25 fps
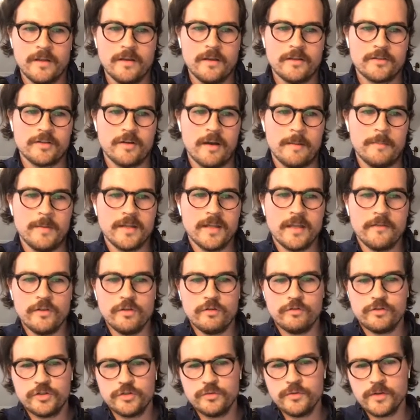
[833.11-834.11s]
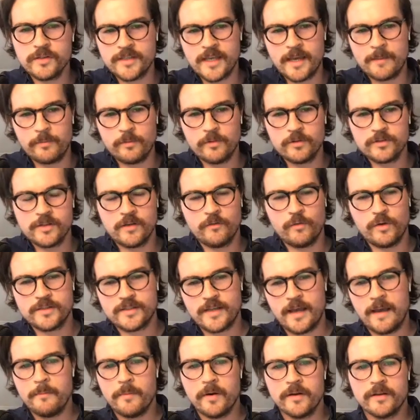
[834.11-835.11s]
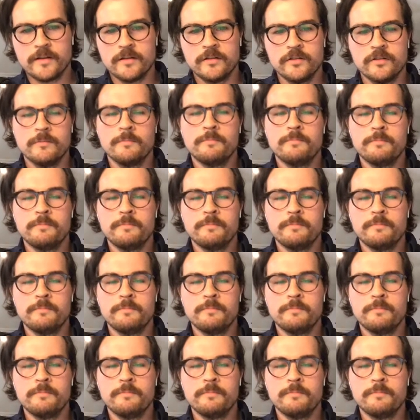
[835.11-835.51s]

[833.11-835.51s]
So I'm going to give you two examples of what time bucketing,